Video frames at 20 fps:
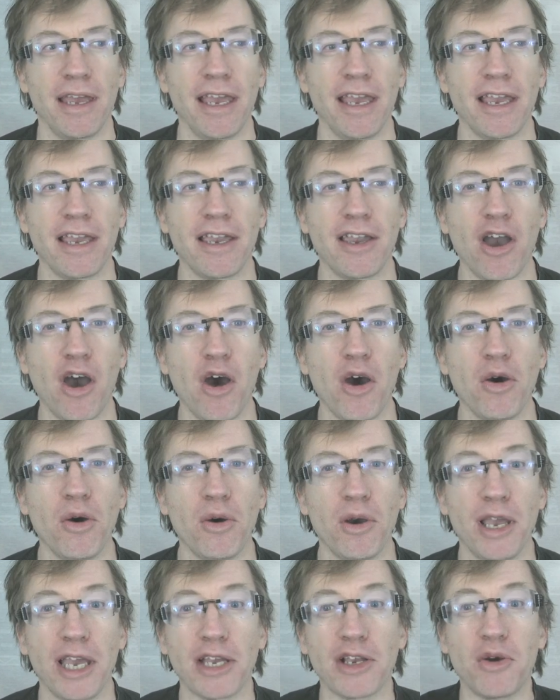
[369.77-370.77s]
it
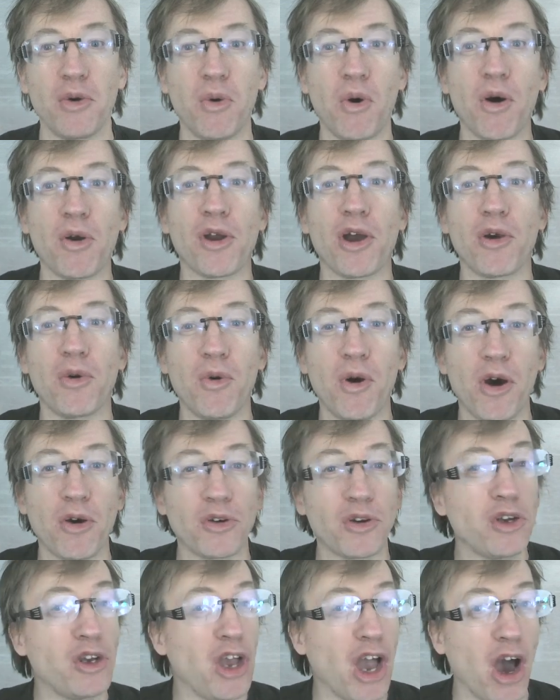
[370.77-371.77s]
go it quote
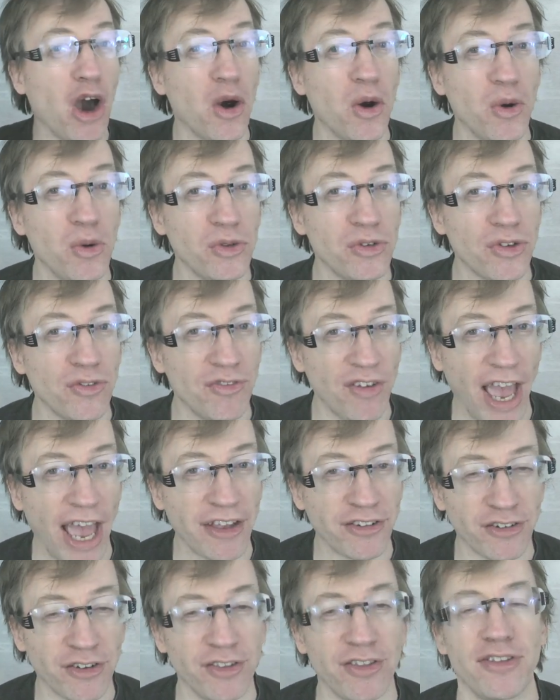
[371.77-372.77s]
unquote goes
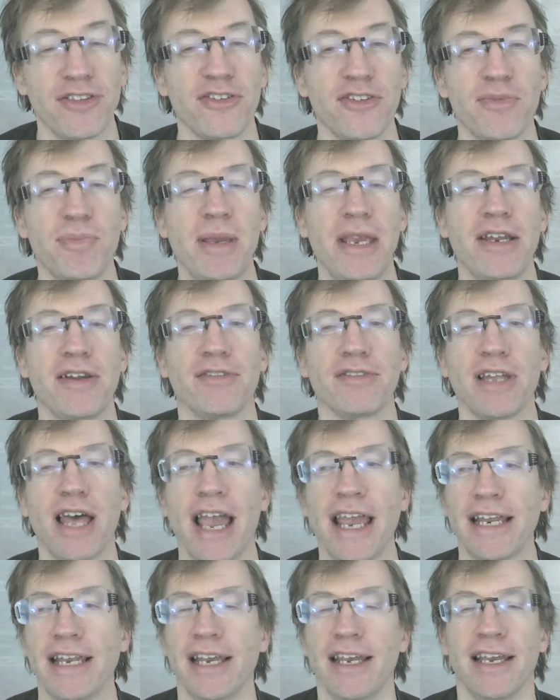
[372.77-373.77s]
faster than the speed of
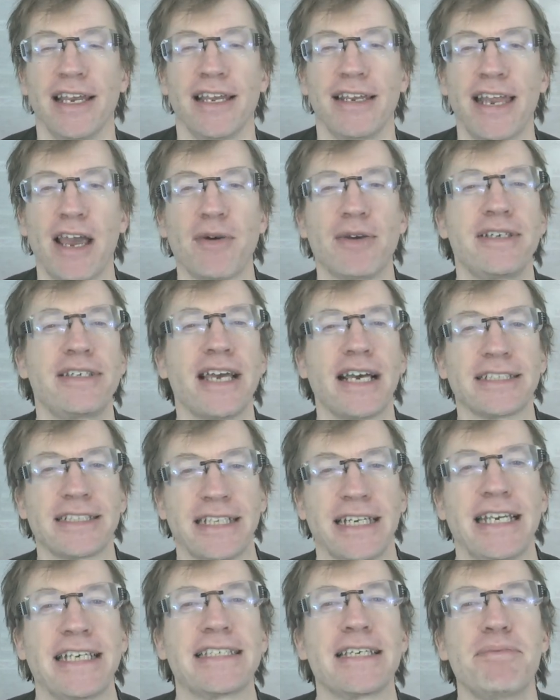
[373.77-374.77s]
light. Now it
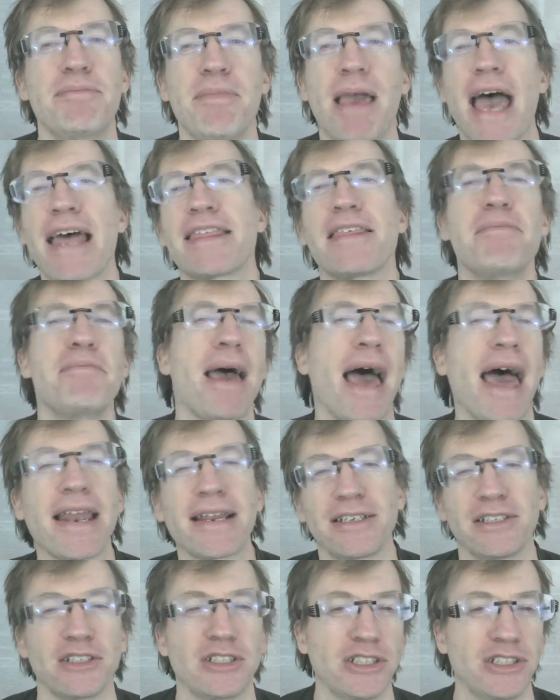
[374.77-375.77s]
doesn't, it's a
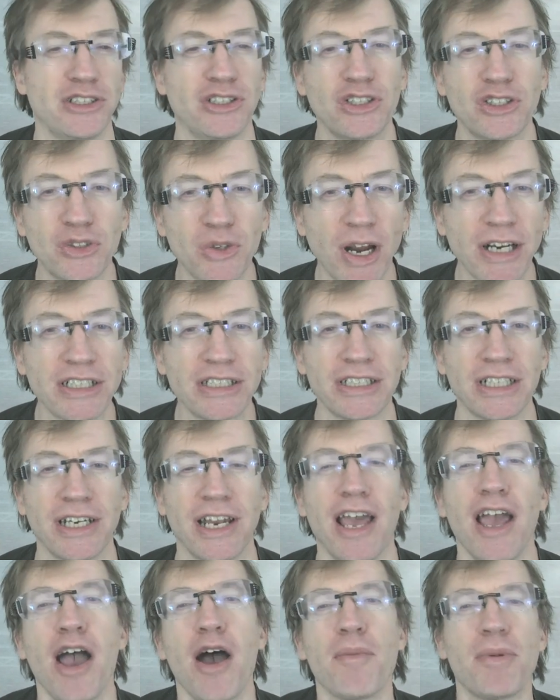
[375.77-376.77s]
mathematical
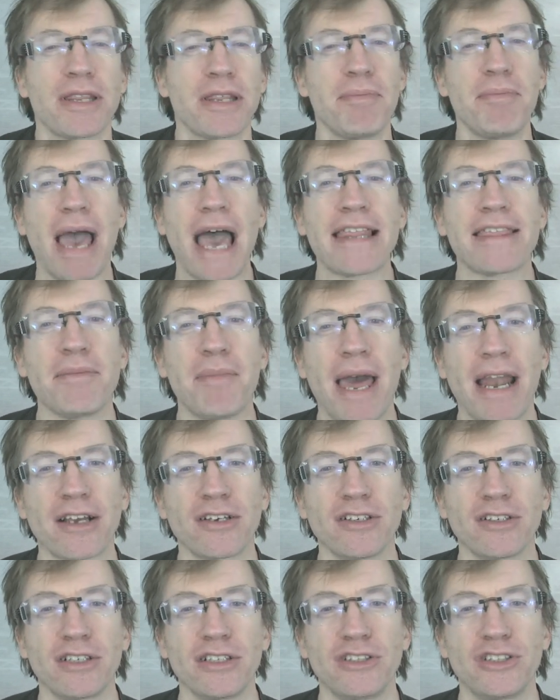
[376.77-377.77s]
construction, but the
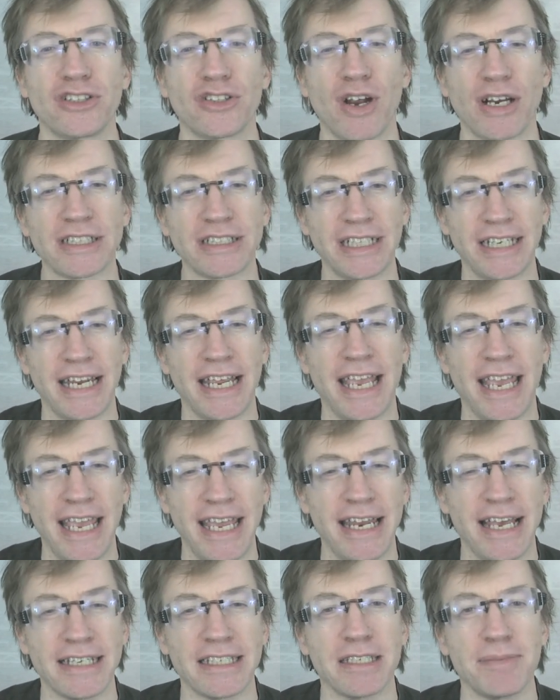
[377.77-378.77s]
mathematical construction
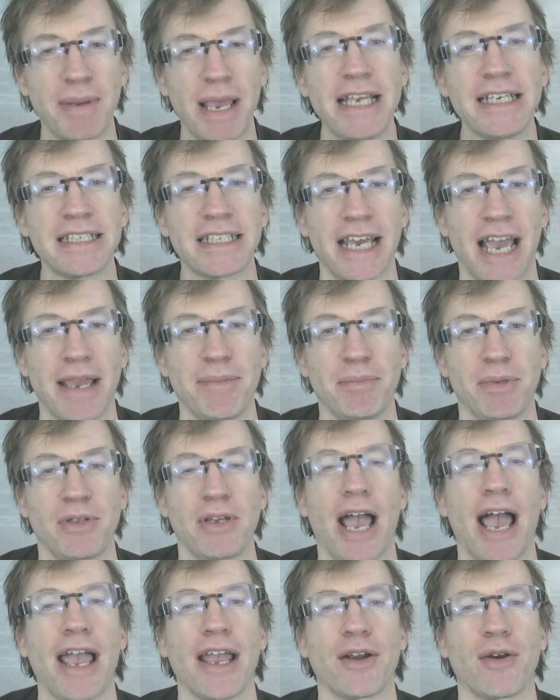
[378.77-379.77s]
in a space-time
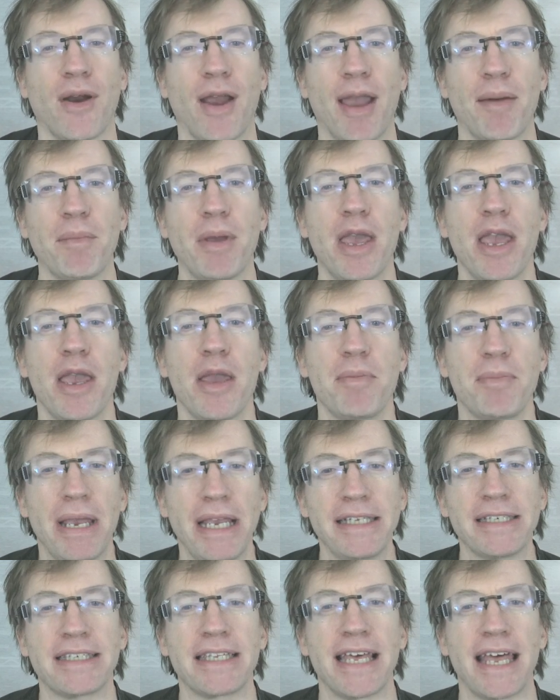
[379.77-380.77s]
diagram
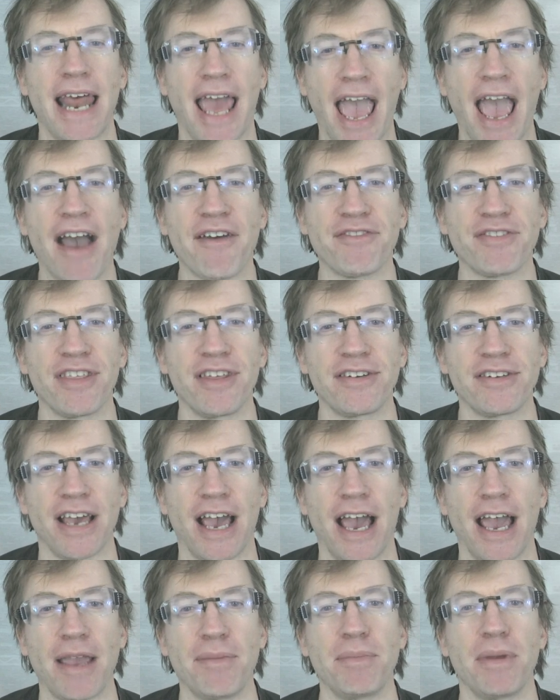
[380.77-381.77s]
means that half the
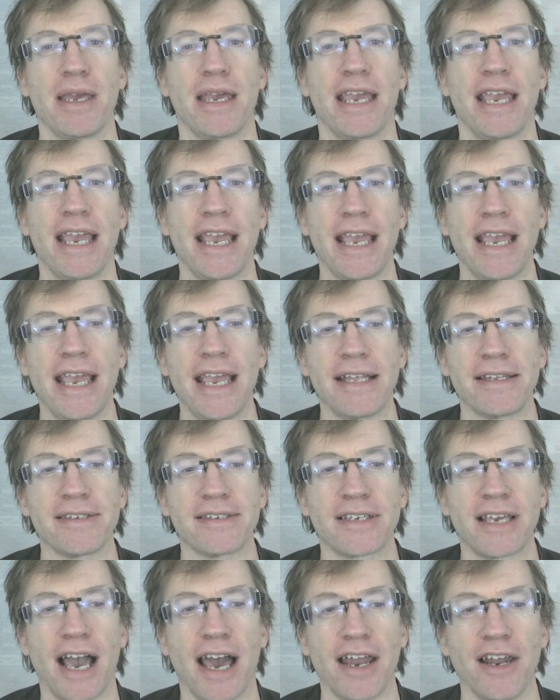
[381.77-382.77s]
time
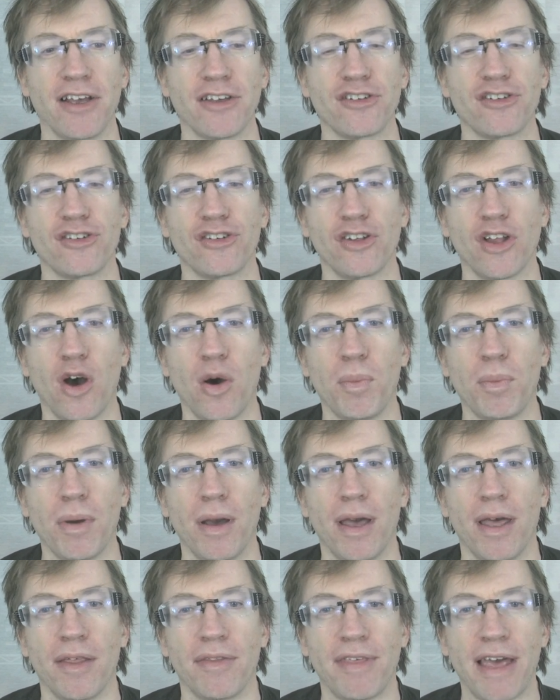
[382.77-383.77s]
it's got a slope
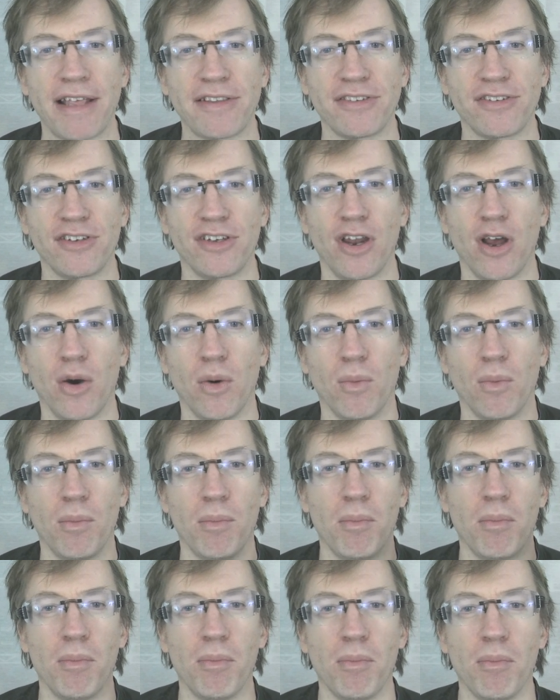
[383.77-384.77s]
that's you know
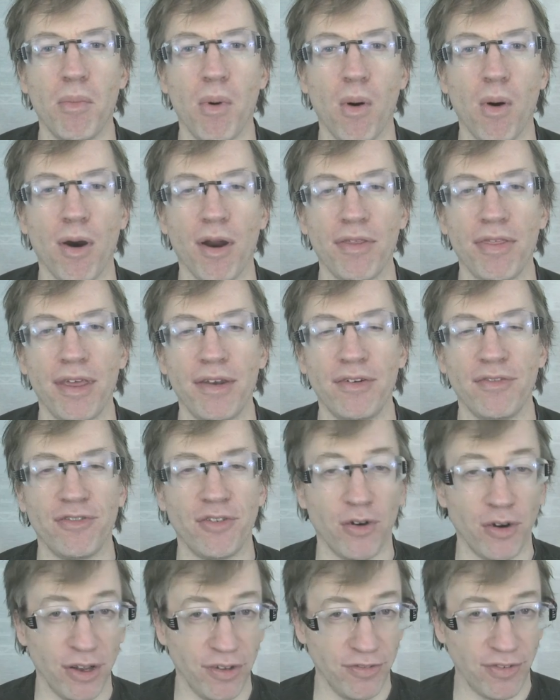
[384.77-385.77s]
more than
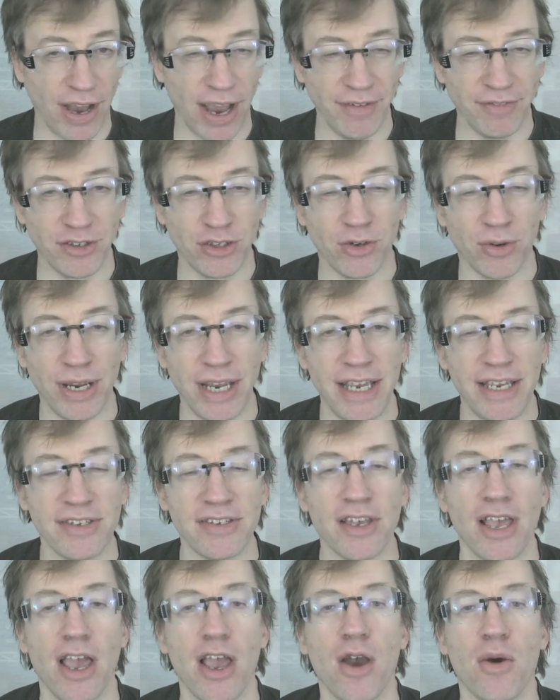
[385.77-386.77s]
45
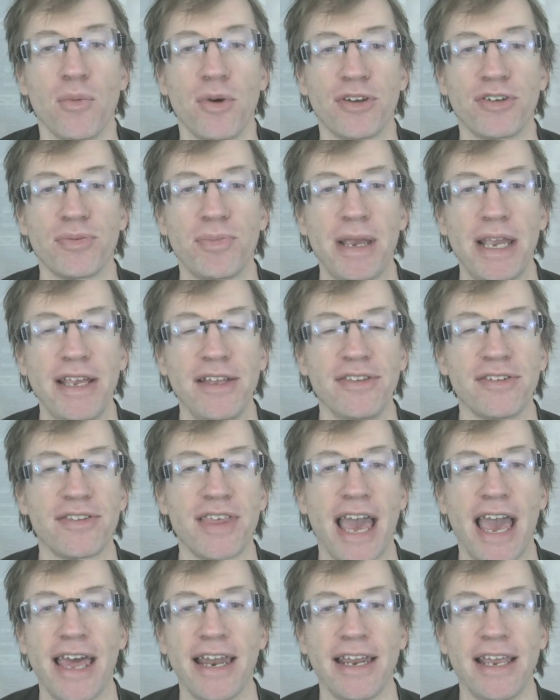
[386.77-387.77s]
degrees, which means
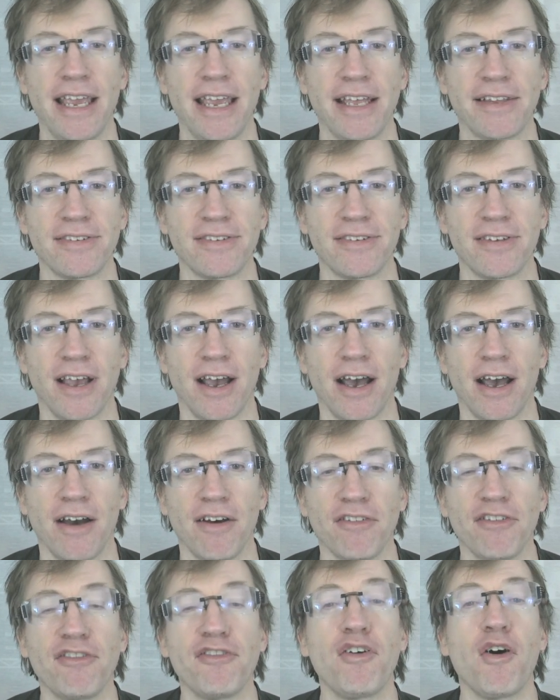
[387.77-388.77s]
that it's
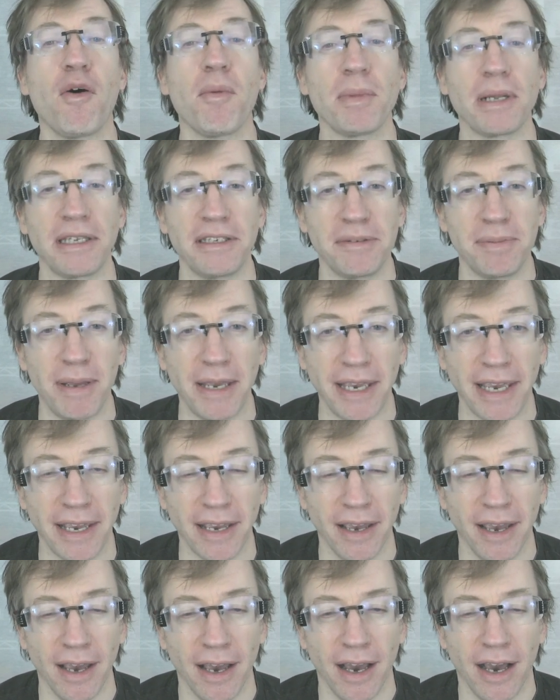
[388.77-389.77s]
uh, formally
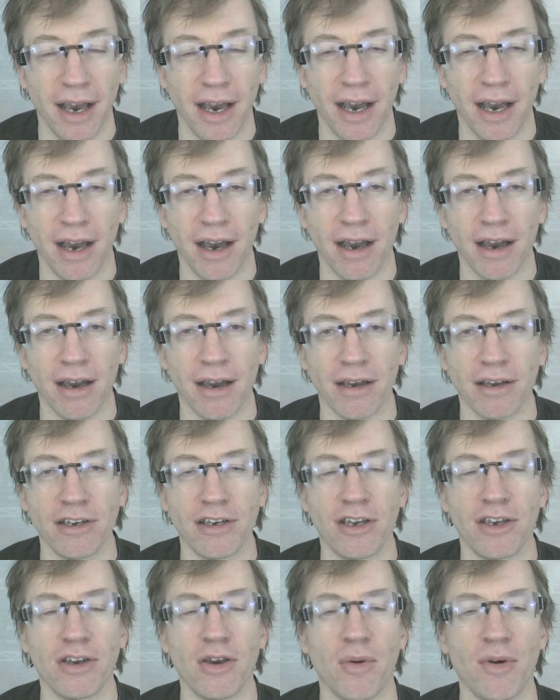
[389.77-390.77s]
speaking uh,
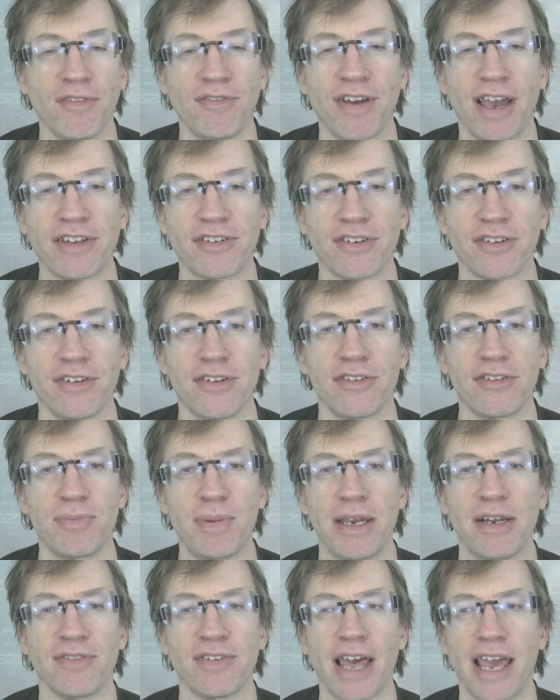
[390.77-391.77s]
going faster than the
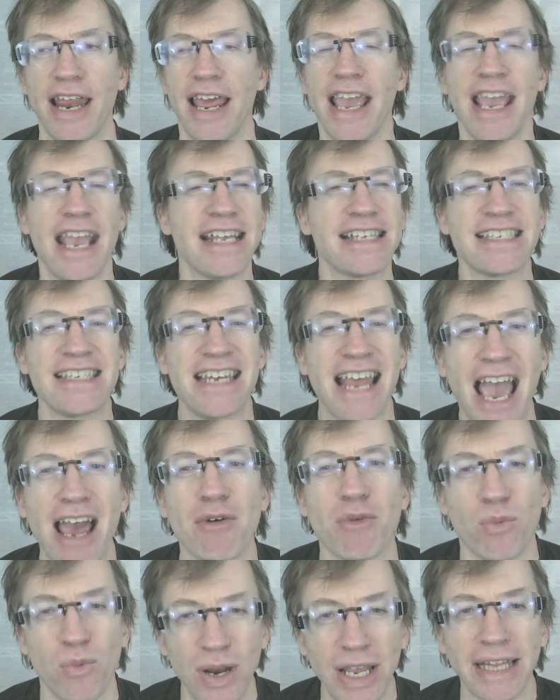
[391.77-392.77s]
speed of light. It's
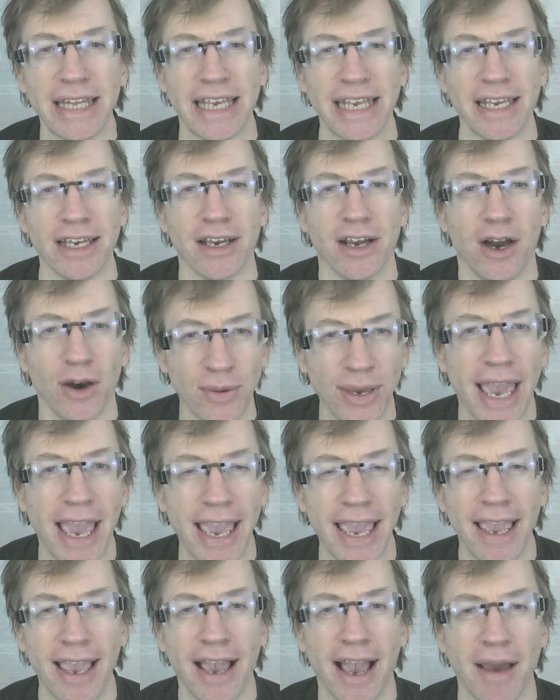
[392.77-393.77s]
not really,
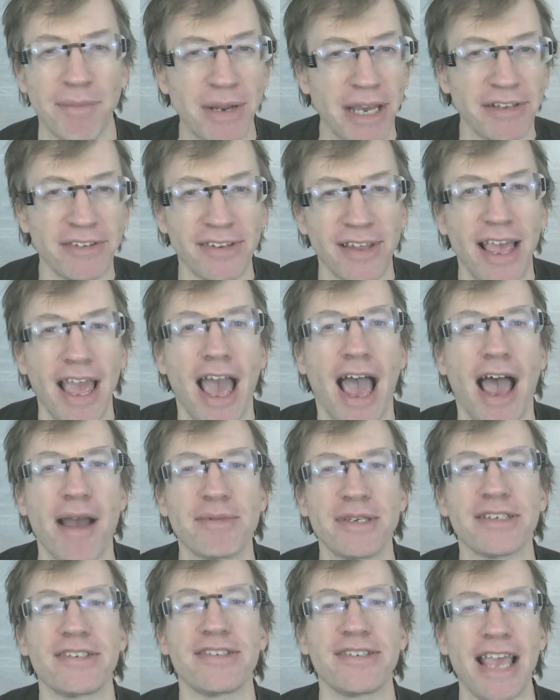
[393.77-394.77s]
okay? I'm not,
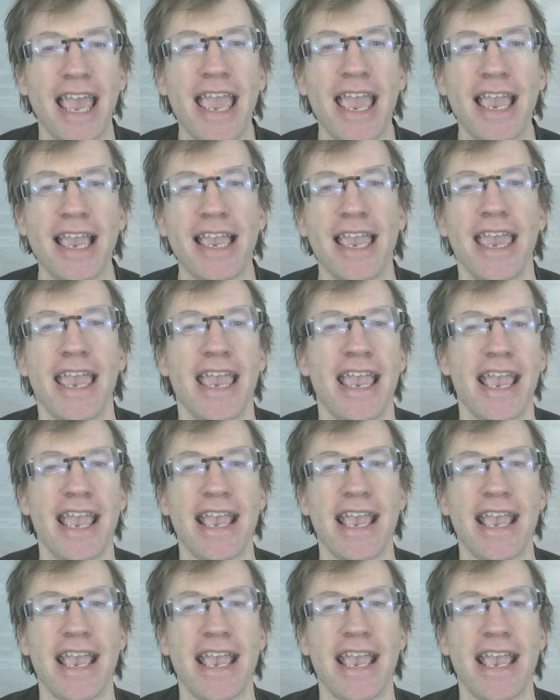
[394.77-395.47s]
I'm just saying